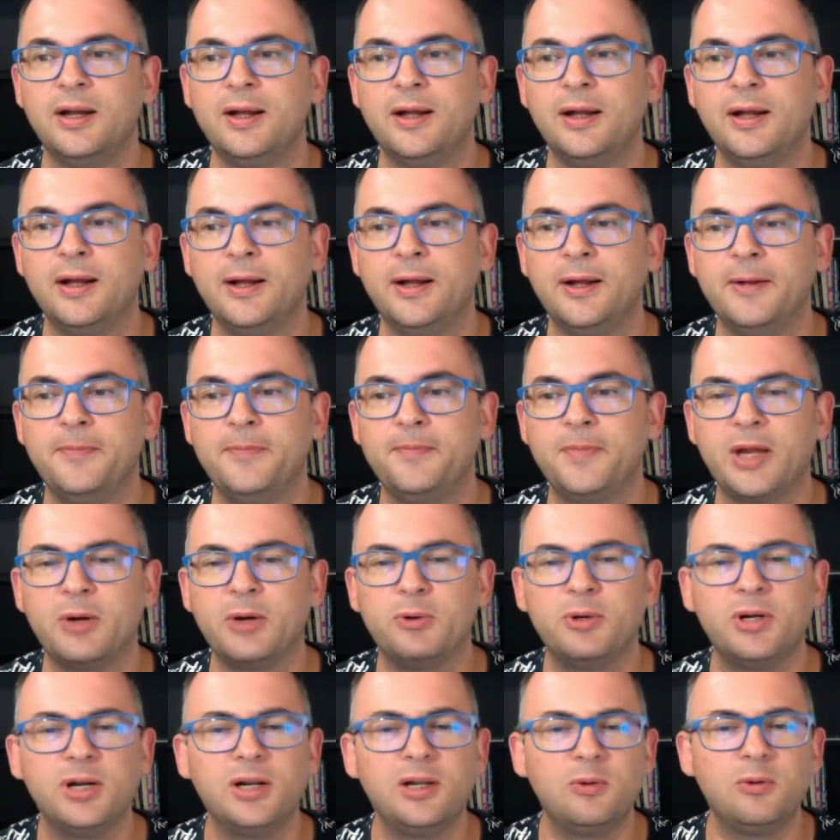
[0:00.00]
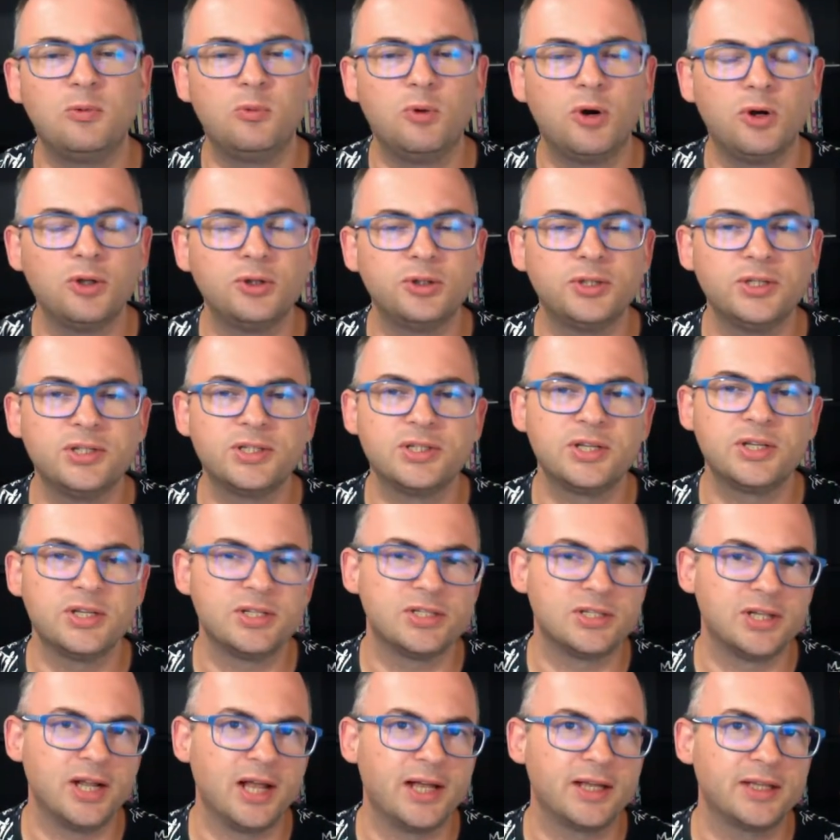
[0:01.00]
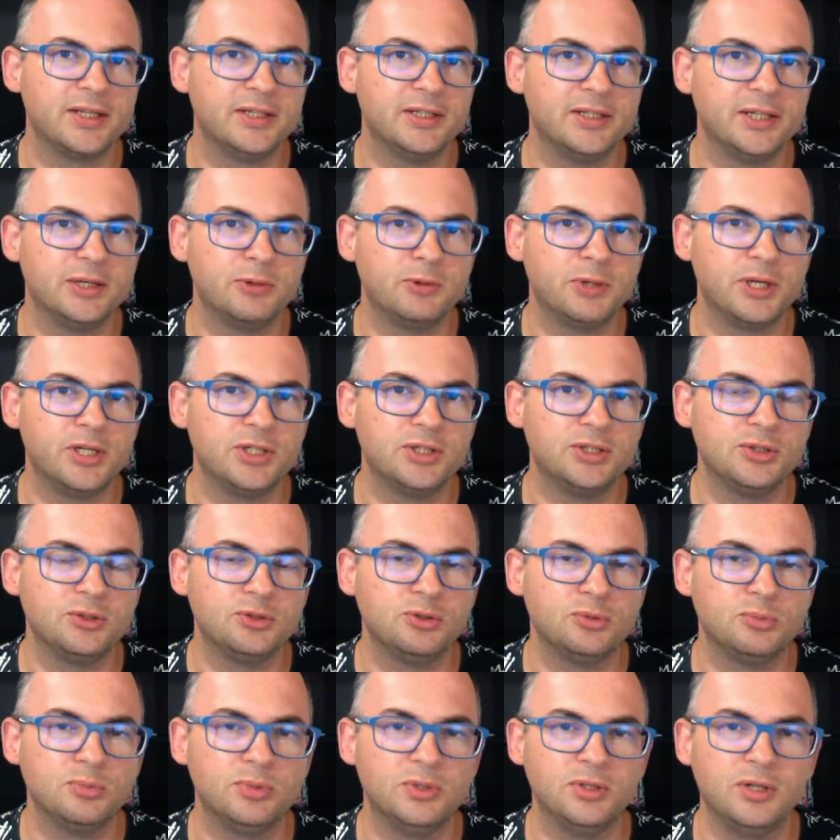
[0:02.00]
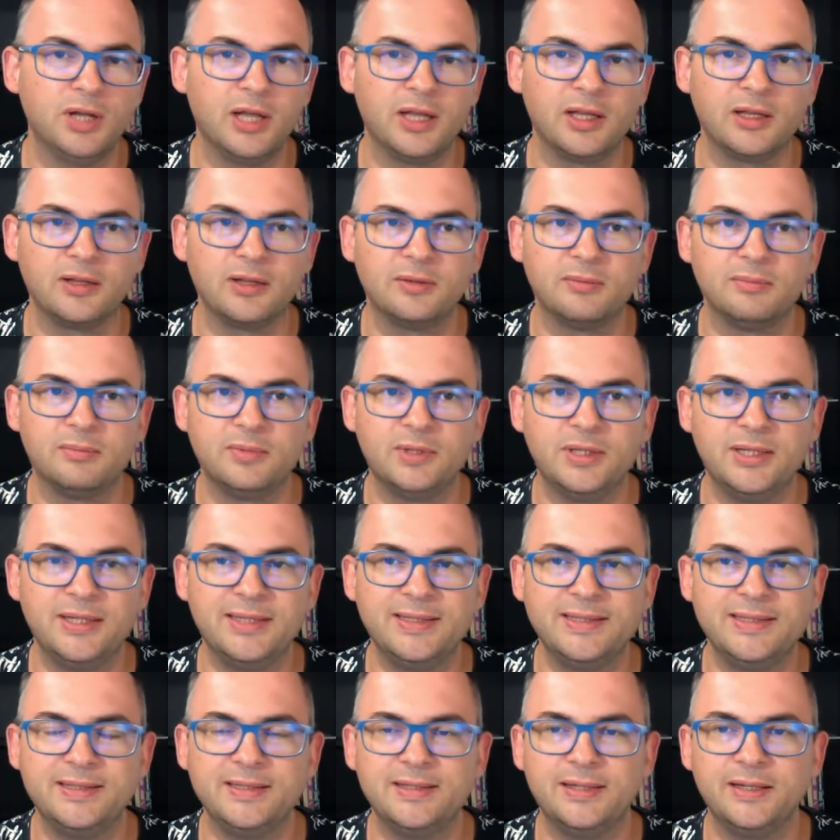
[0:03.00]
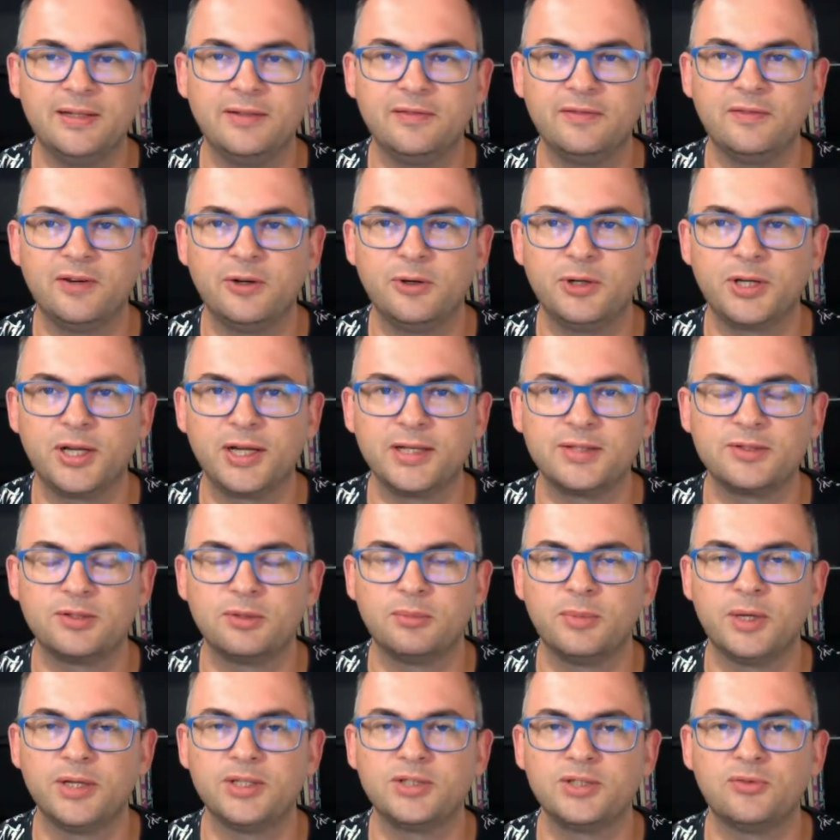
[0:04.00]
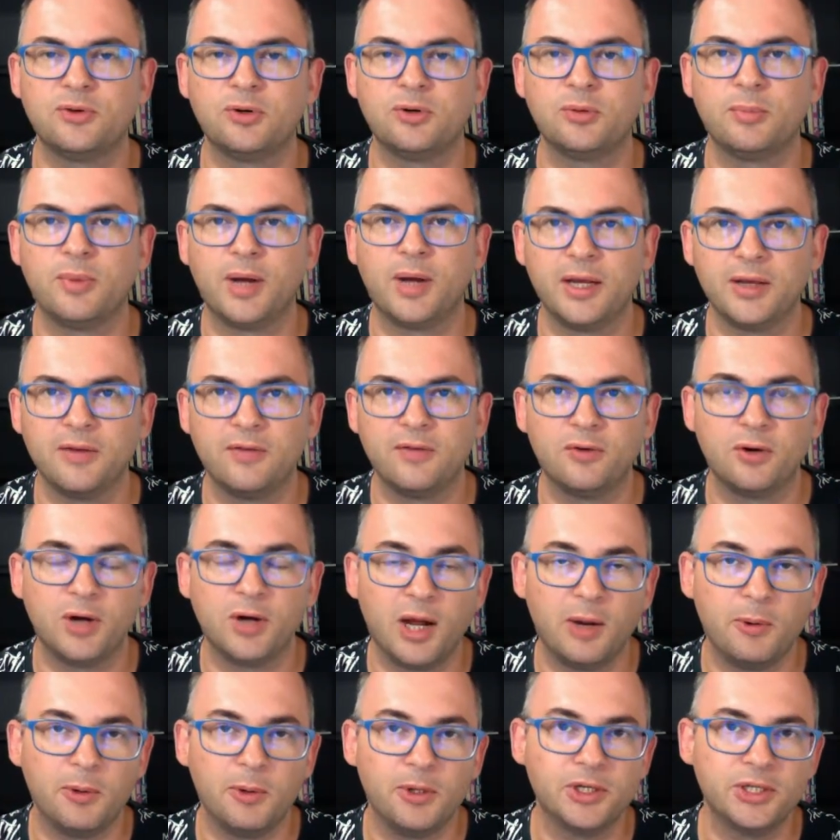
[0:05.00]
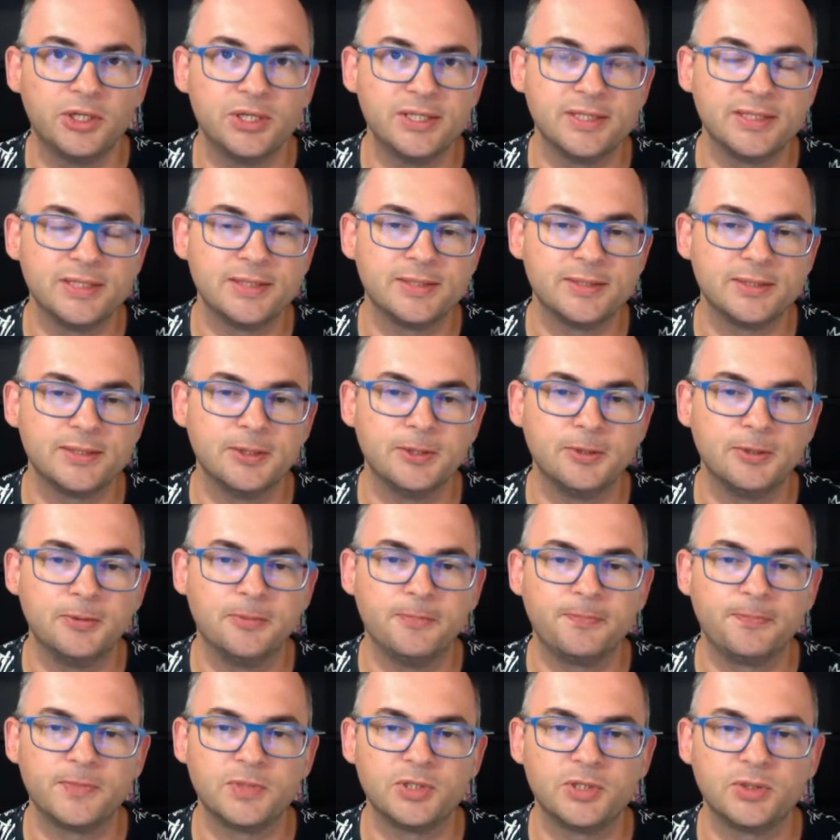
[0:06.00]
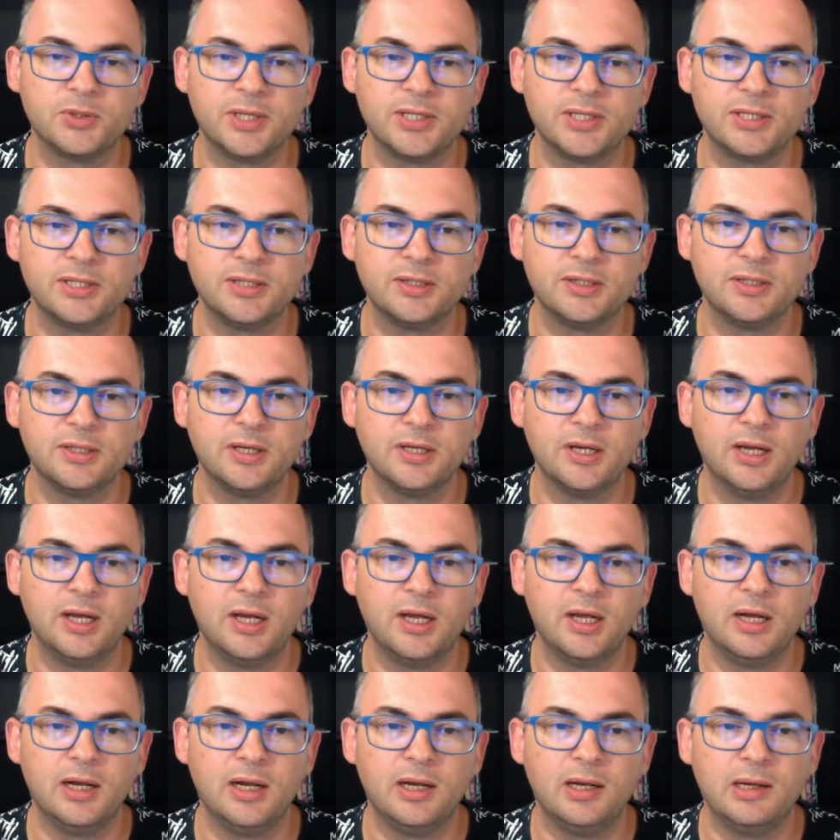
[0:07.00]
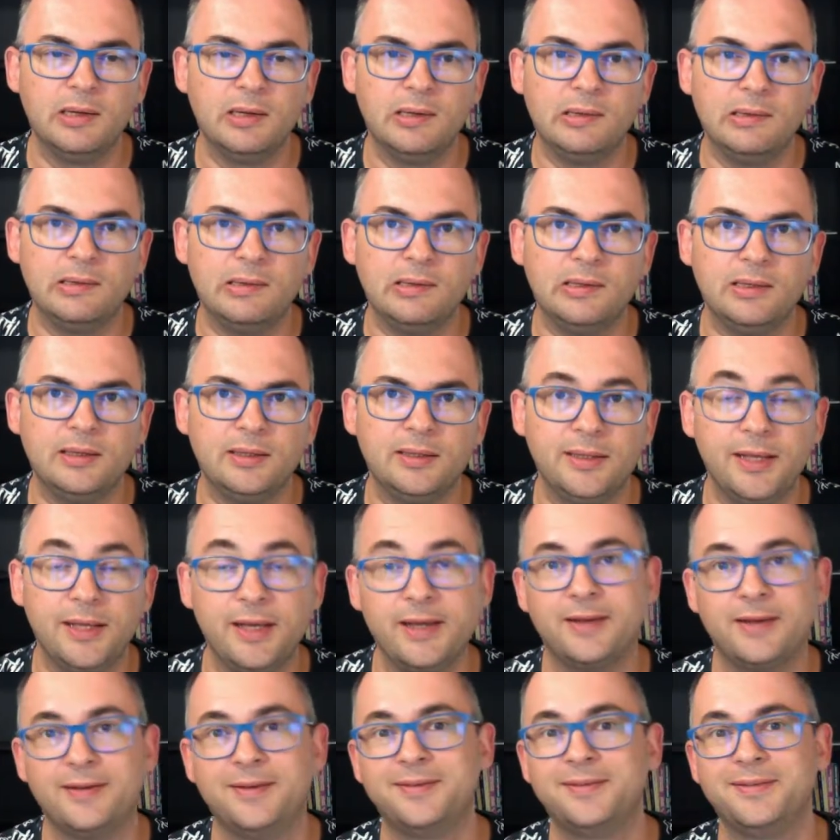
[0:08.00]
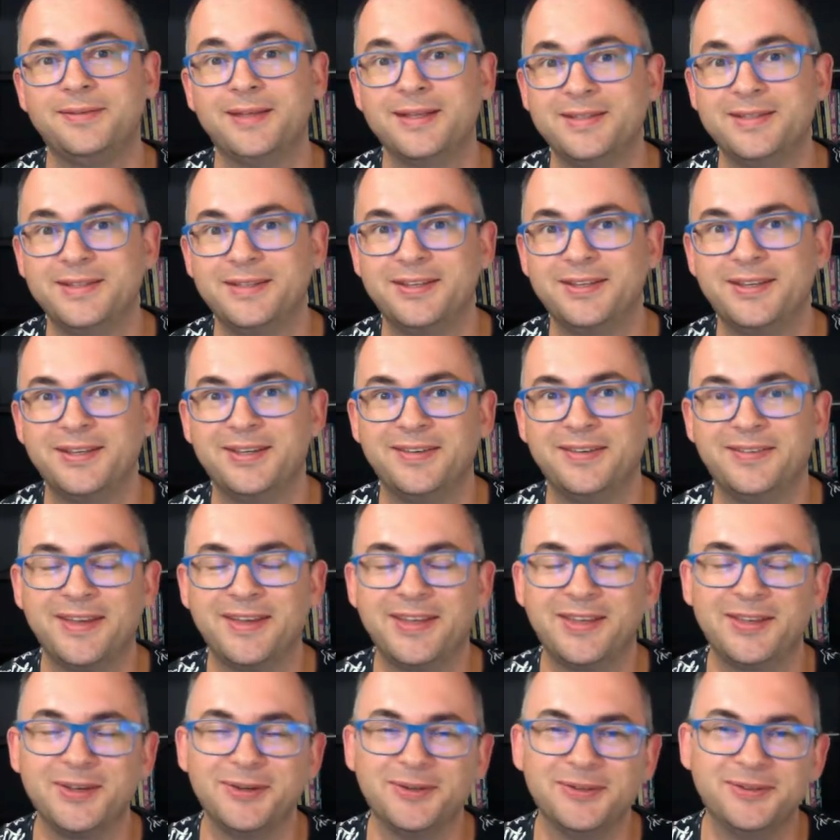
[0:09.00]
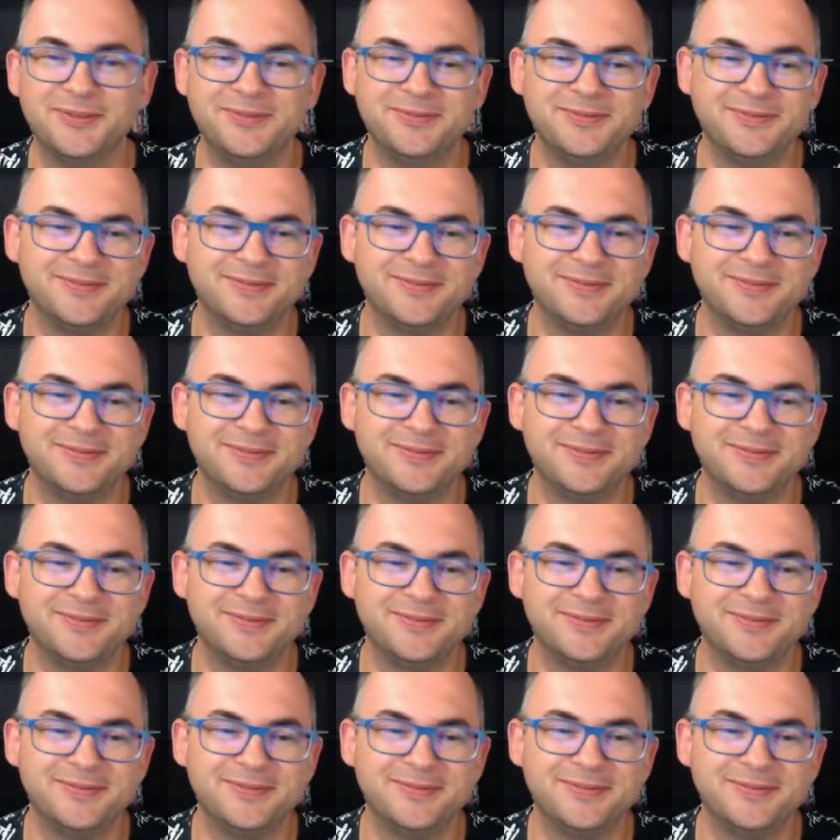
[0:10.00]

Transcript: I really want this Slack integration to be like easy and very customized for our needs. So that's it. Yeah, that's it. Thank you.